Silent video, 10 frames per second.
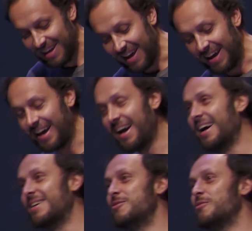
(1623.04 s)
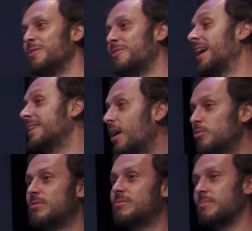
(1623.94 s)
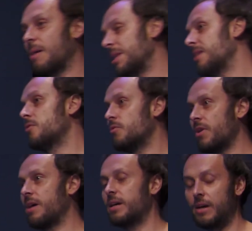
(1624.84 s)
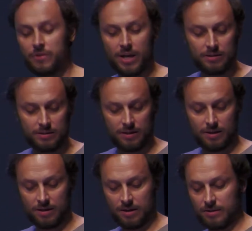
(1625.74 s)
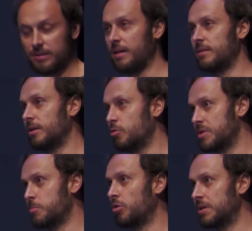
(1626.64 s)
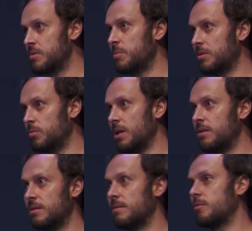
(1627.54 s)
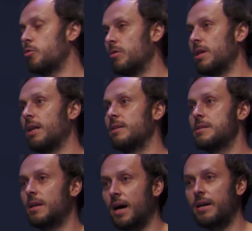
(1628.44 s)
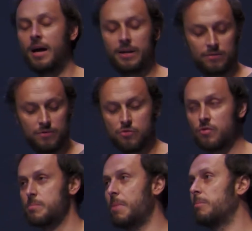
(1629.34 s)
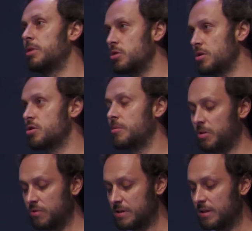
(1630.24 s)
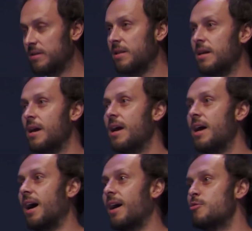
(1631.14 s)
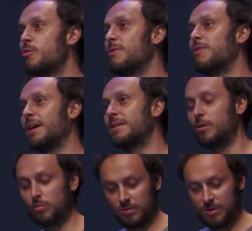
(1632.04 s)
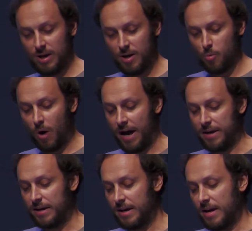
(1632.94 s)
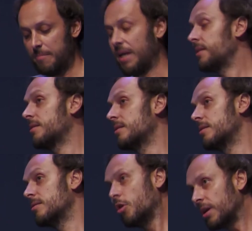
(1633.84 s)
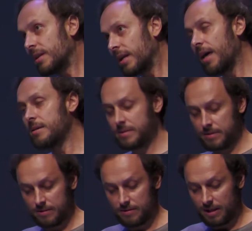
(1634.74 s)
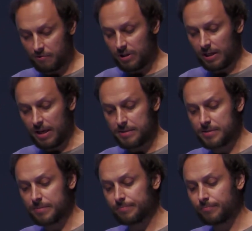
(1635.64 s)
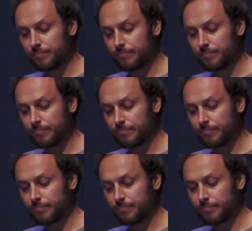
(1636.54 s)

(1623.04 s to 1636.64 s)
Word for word: uh, uh, you will find out, I mean, if you have read uh, uh, the, the correspondence between Günther Anders and Hannah Arendt, which was published in German recently, uh, you will find out why. But nonetheless, nevertheless,